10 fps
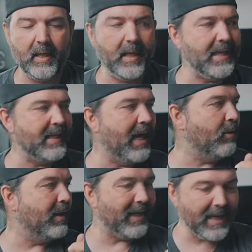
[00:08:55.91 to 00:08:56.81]
like how
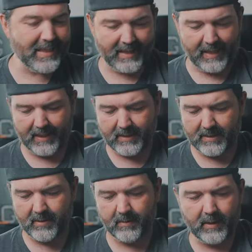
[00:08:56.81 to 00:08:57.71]
light that
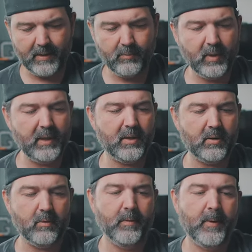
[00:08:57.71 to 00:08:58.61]
is. I really
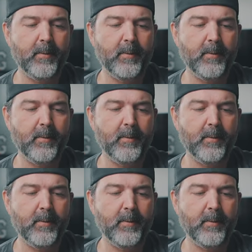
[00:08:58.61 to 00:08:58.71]
do.